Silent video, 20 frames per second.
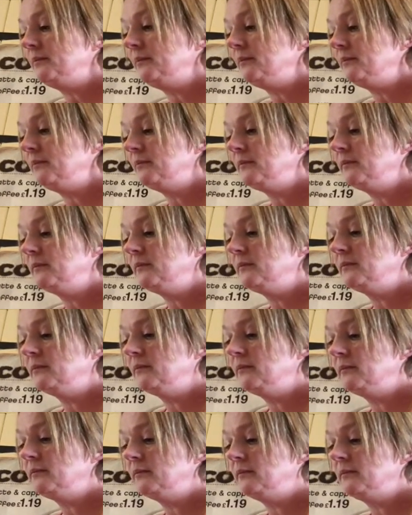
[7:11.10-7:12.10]

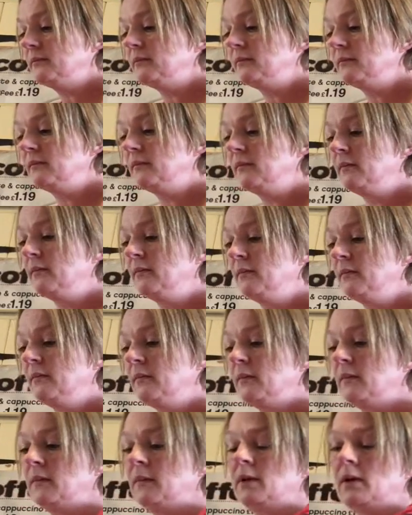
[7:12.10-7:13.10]

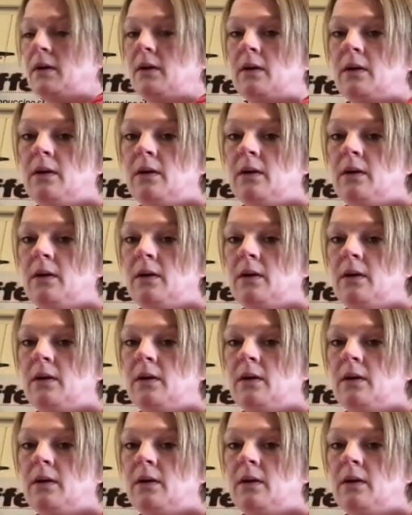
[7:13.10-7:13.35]
No one is speaking in this clip.